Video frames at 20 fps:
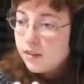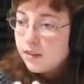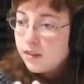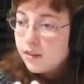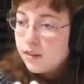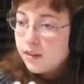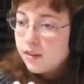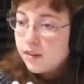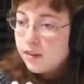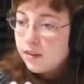
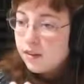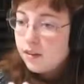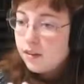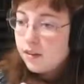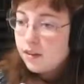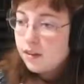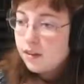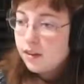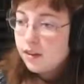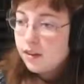
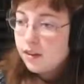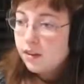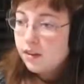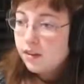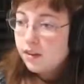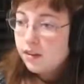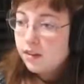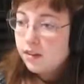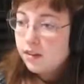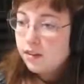Uh-huh, uh-huh.
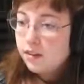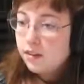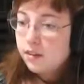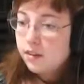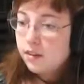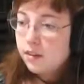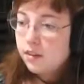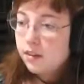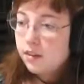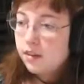
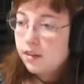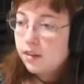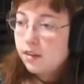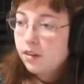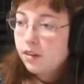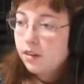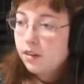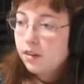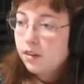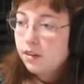
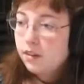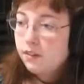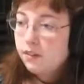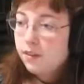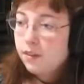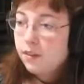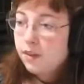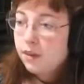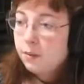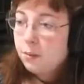You're
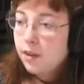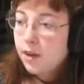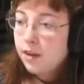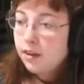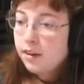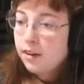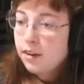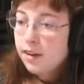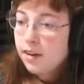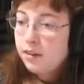falling
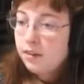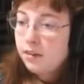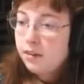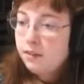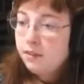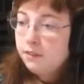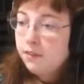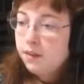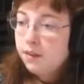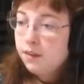back now?
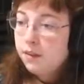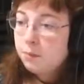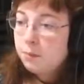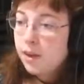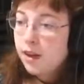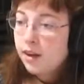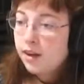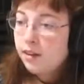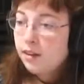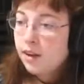You falling
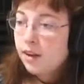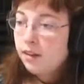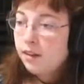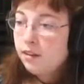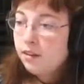back now?